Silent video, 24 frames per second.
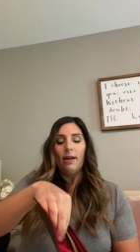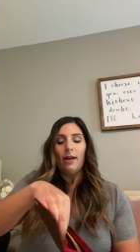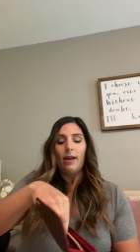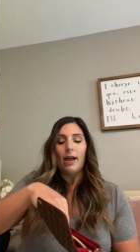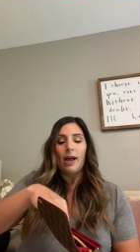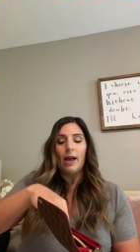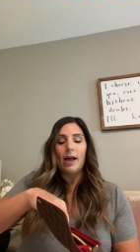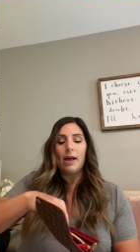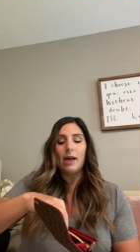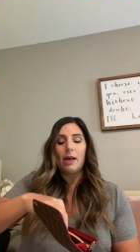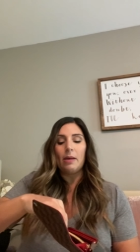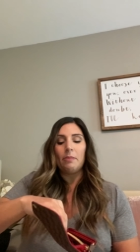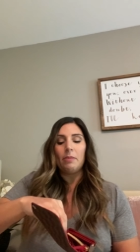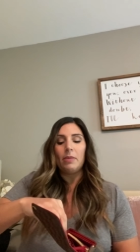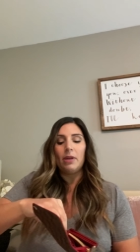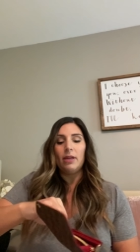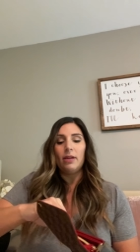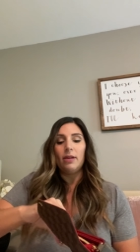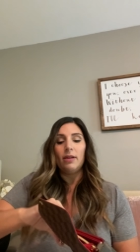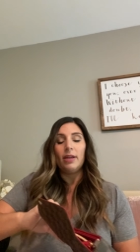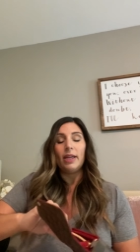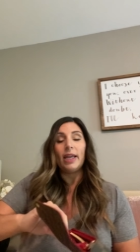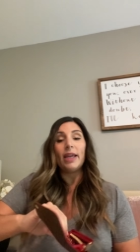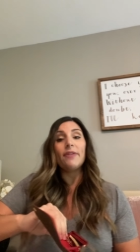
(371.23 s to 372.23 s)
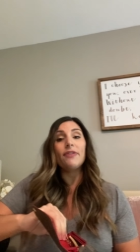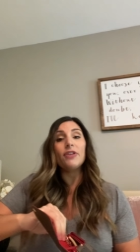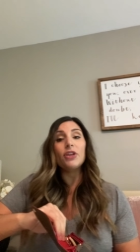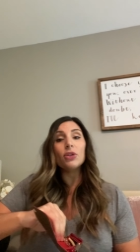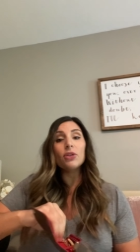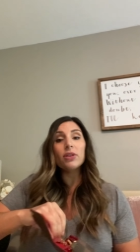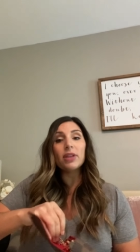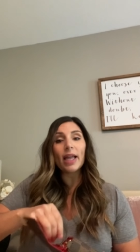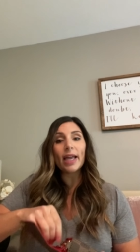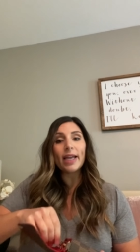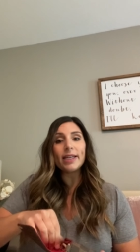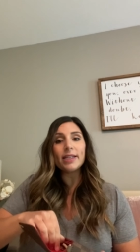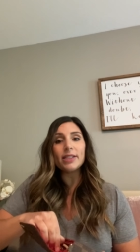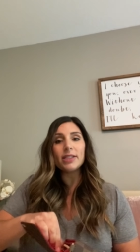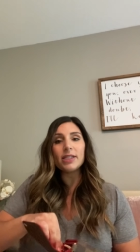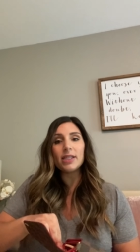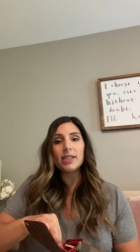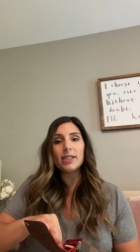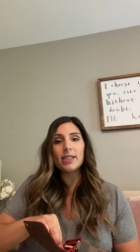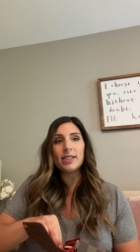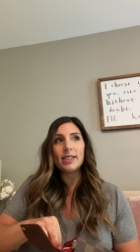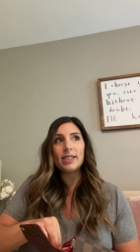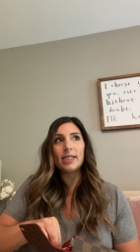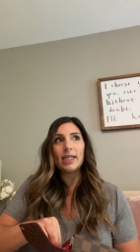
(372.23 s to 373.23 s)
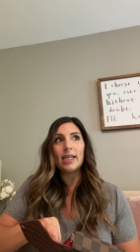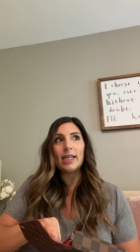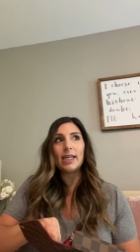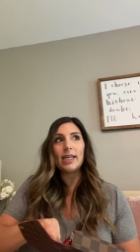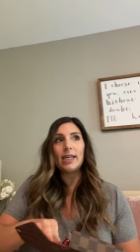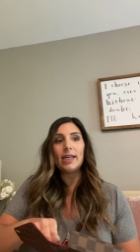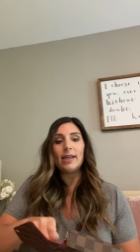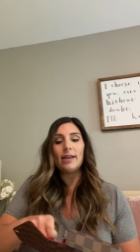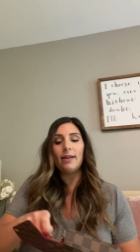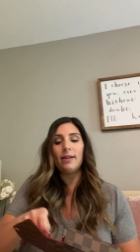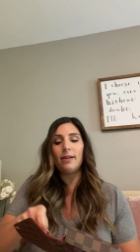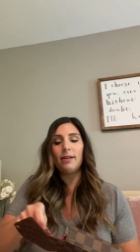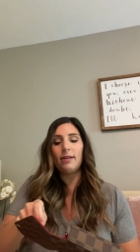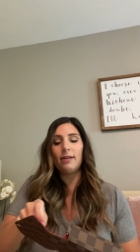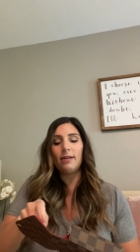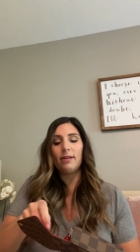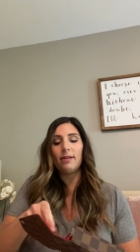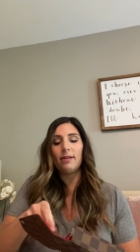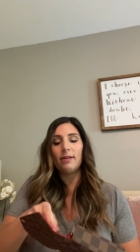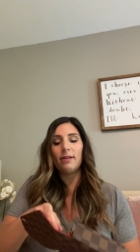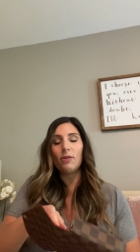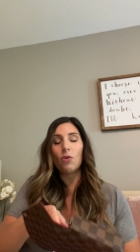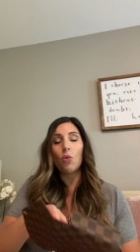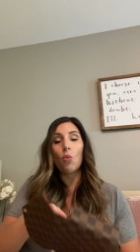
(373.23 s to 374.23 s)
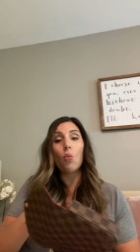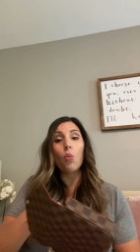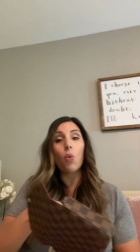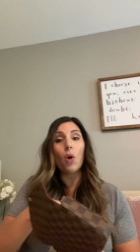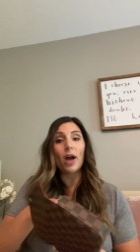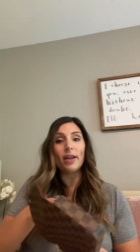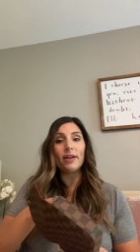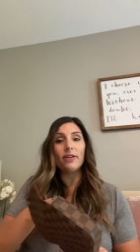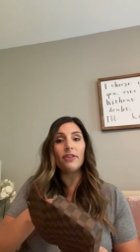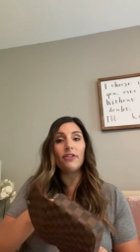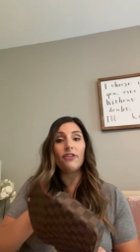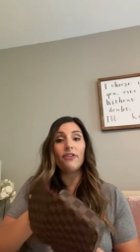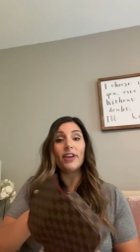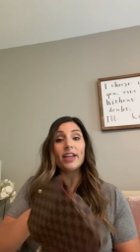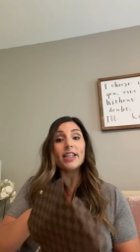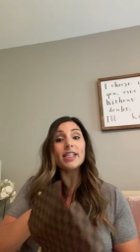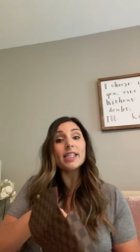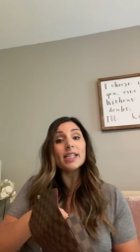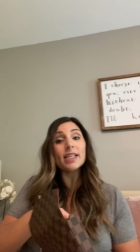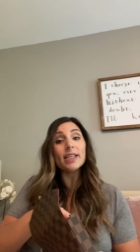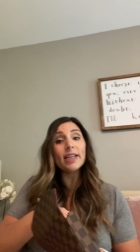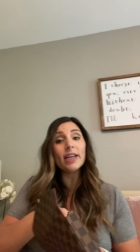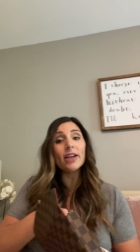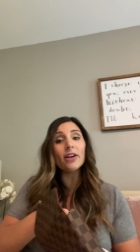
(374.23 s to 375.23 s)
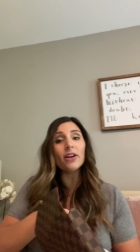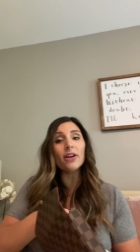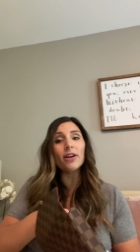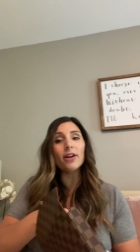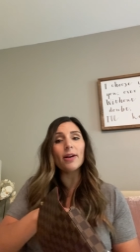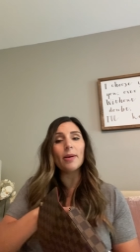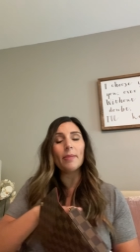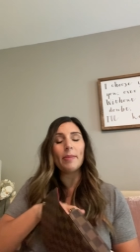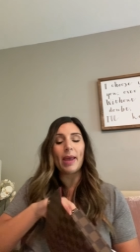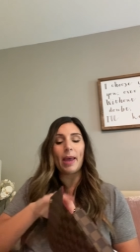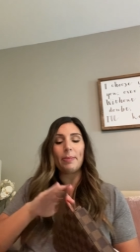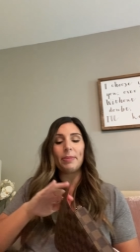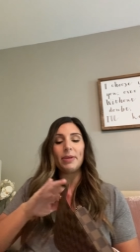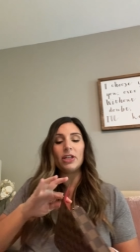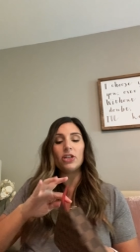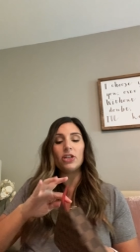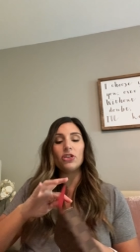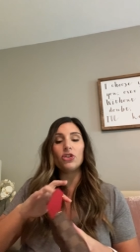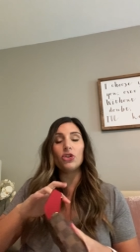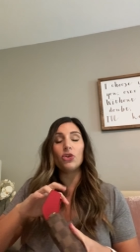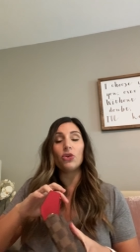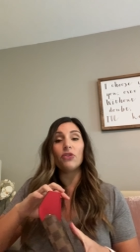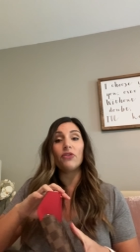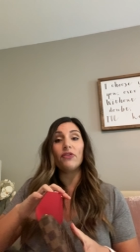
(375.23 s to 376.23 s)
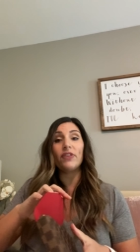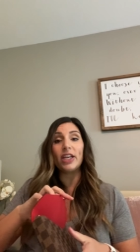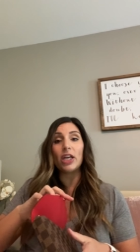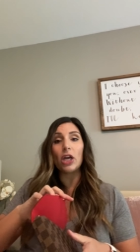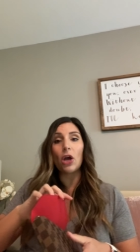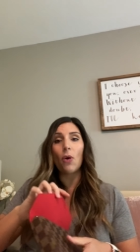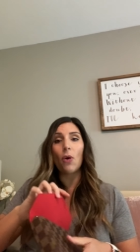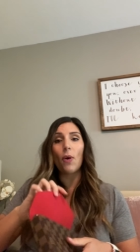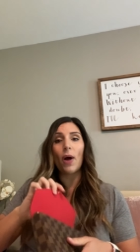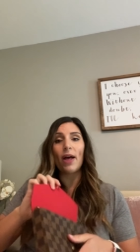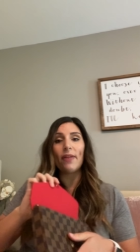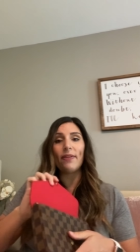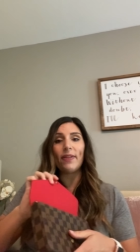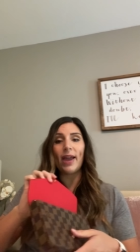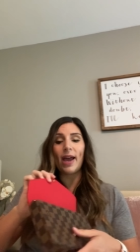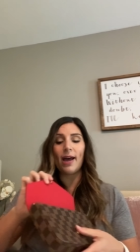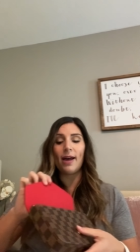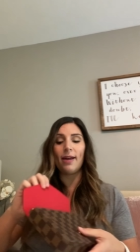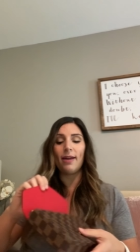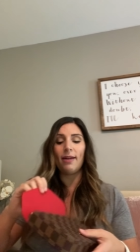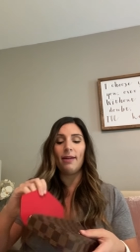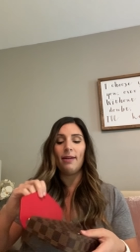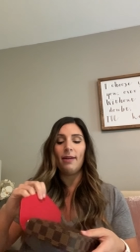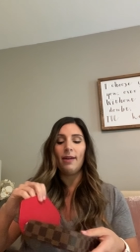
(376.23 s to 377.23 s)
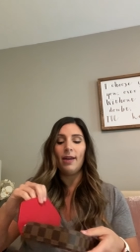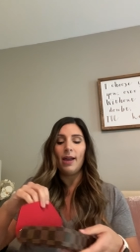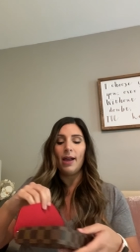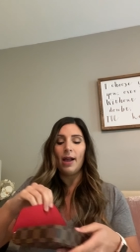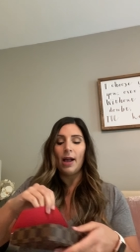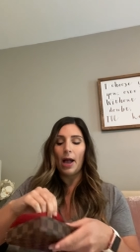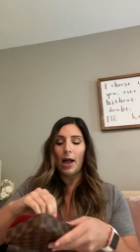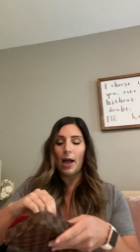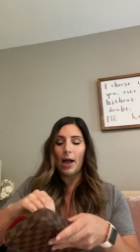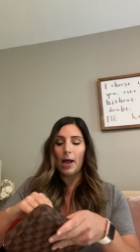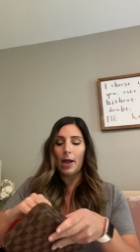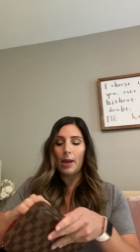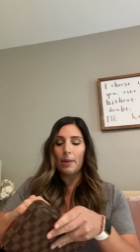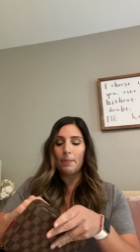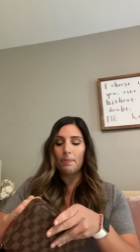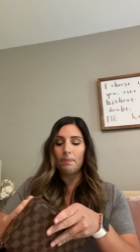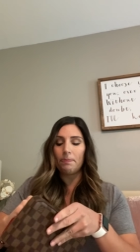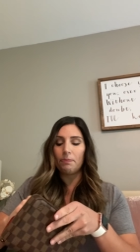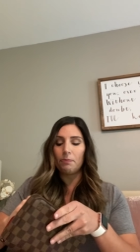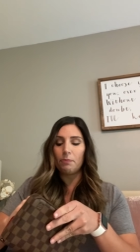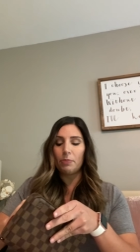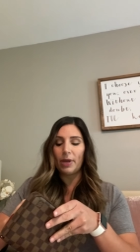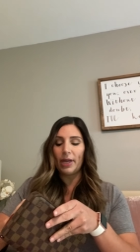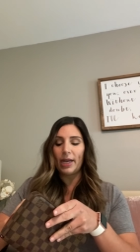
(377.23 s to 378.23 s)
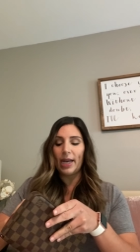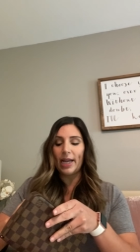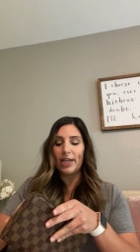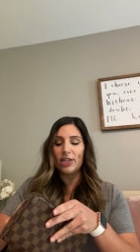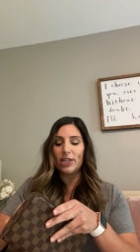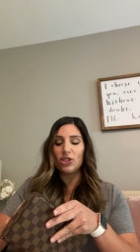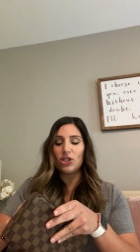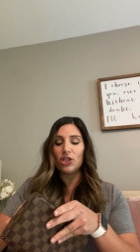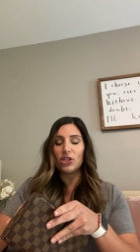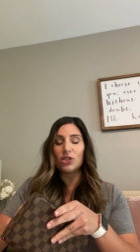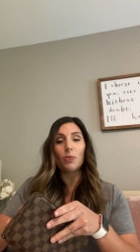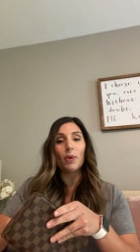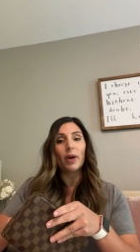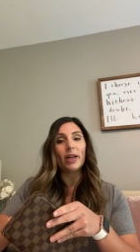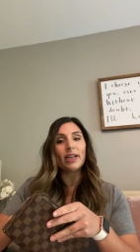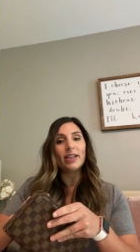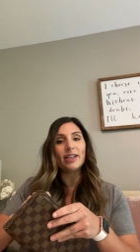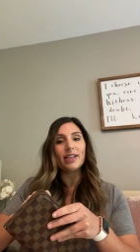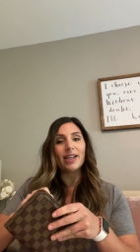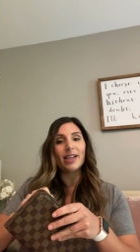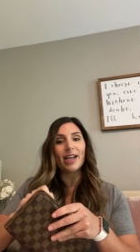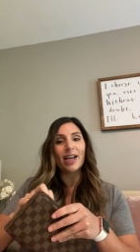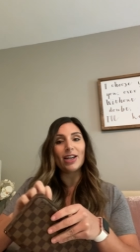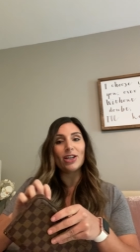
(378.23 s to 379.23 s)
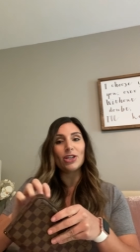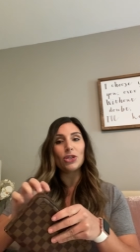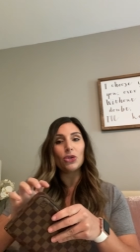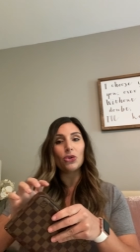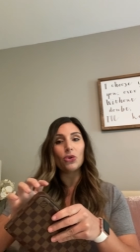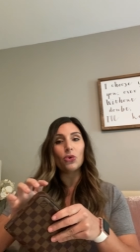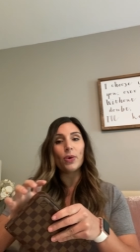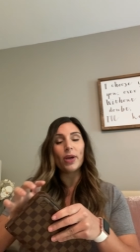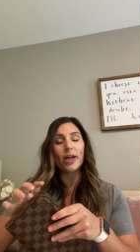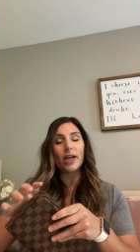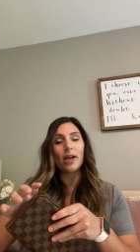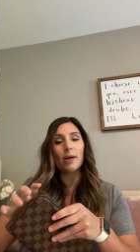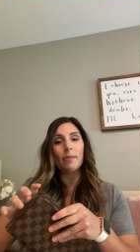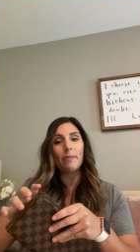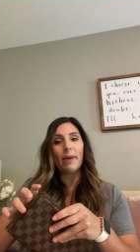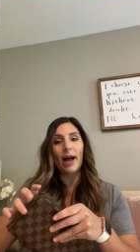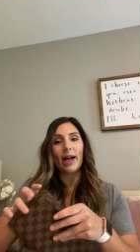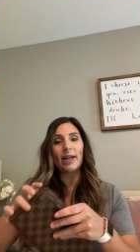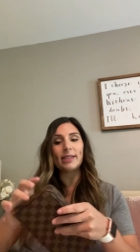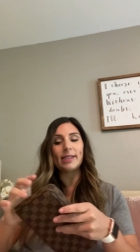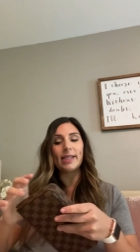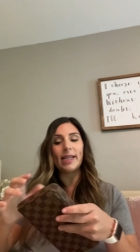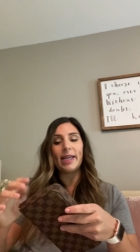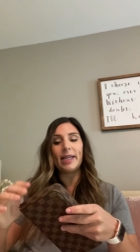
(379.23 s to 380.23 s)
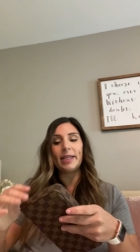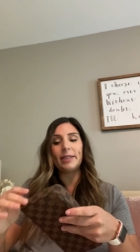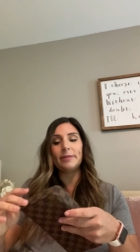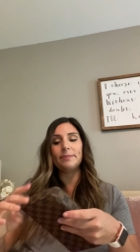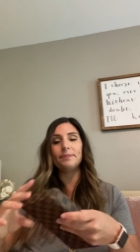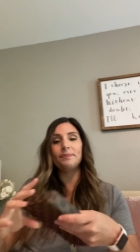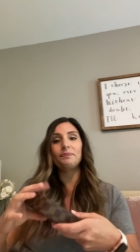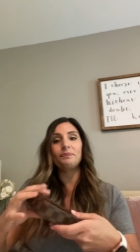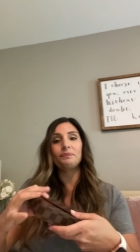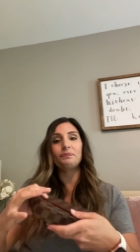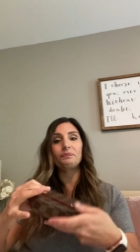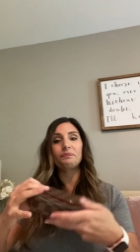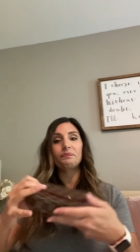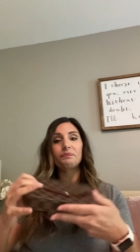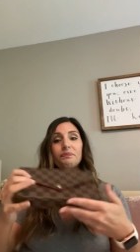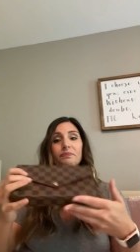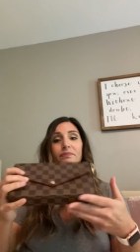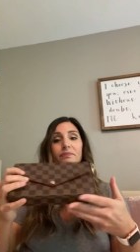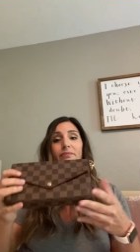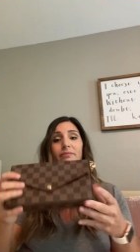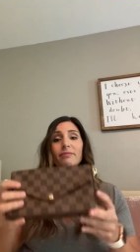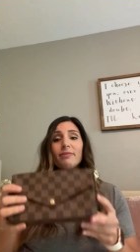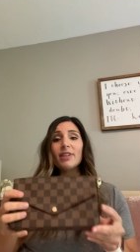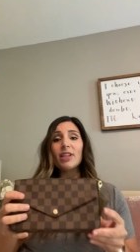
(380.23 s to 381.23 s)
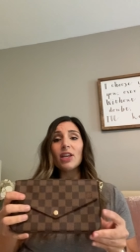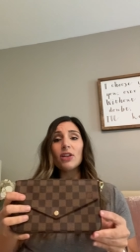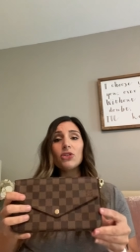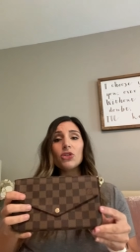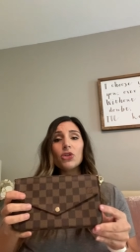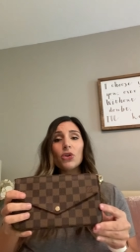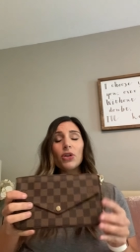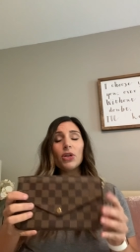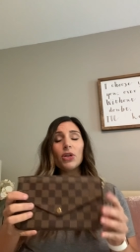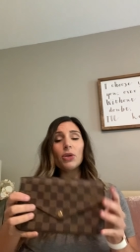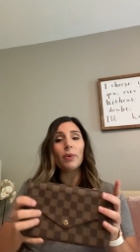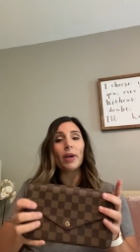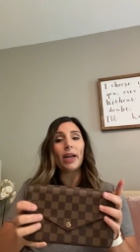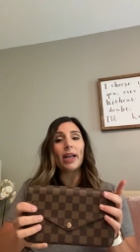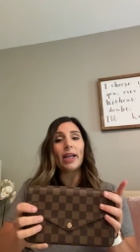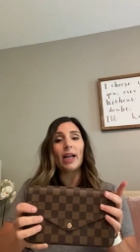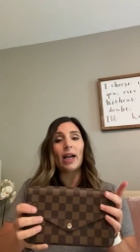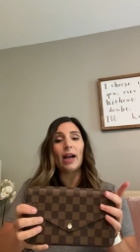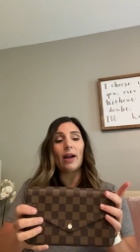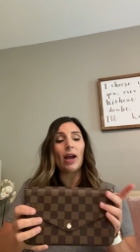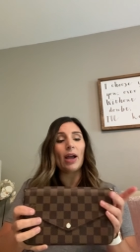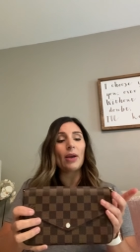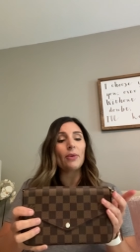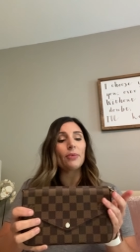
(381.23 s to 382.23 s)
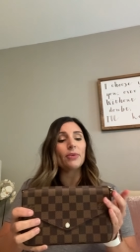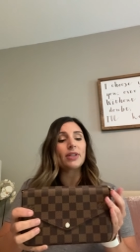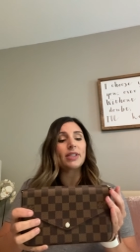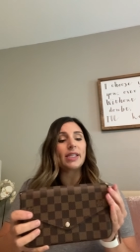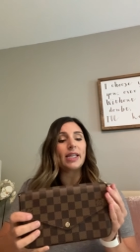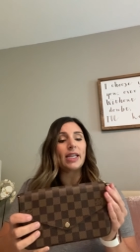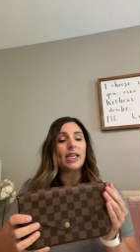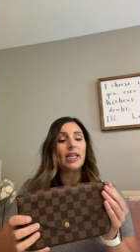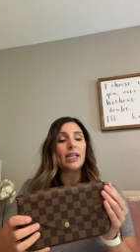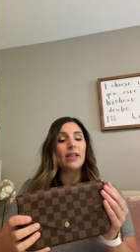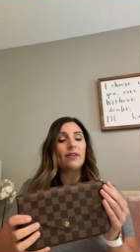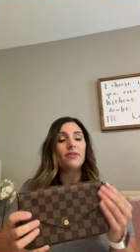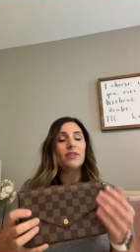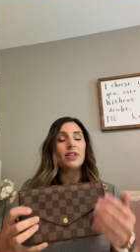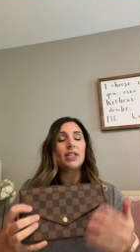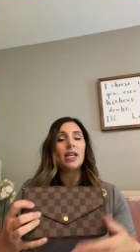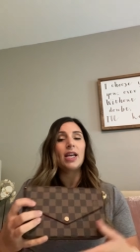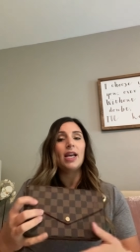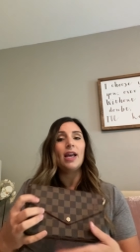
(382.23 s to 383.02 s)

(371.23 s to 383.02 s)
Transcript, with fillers: Um, if you'd like to see what fits in here, I'm happy to do a video on that. Um, but I just wanted to kind of do a quick unboxing, show you what I, I received.